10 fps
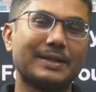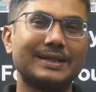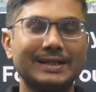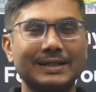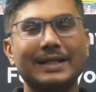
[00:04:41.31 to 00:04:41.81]

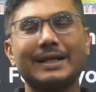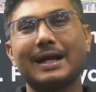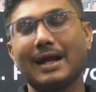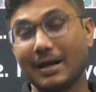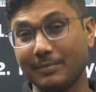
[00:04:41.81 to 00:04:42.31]
and then they
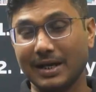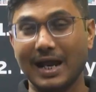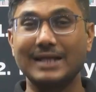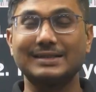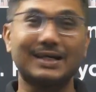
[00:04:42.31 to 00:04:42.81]
come
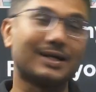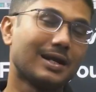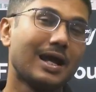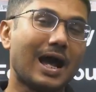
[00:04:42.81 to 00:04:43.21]
crying, sir,